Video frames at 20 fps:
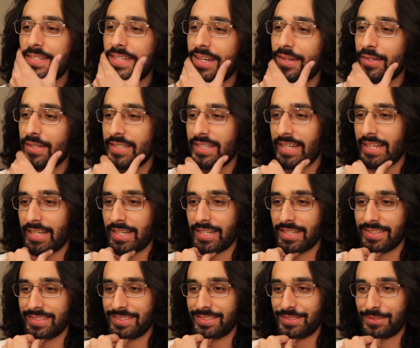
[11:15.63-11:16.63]

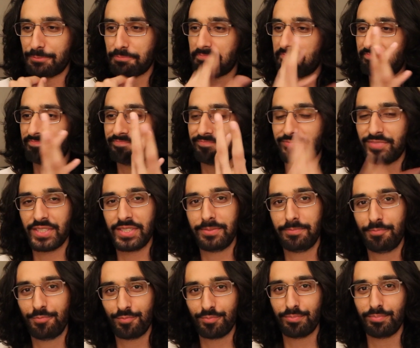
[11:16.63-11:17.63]
the
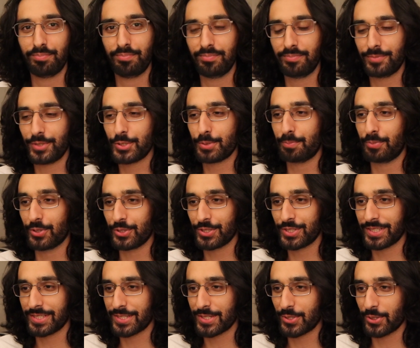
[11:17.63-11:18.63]
most
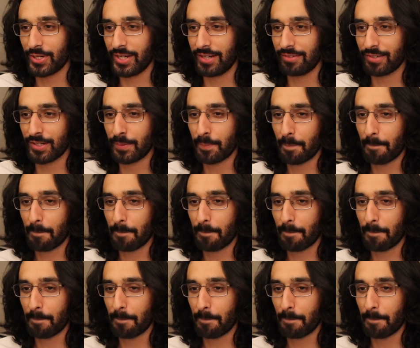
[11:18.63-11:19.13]
bullshit story ever.